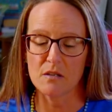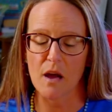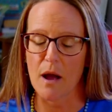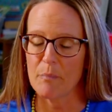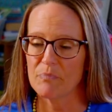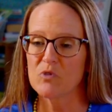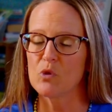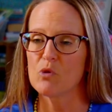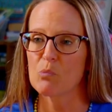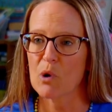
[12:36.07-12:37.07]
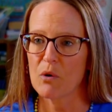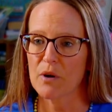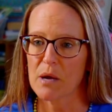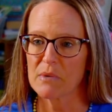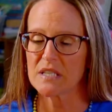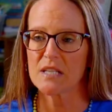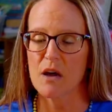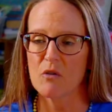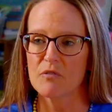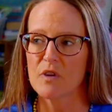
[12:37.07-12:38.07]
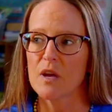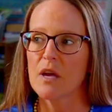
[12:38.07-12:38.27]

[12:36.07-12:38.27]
to the program itself.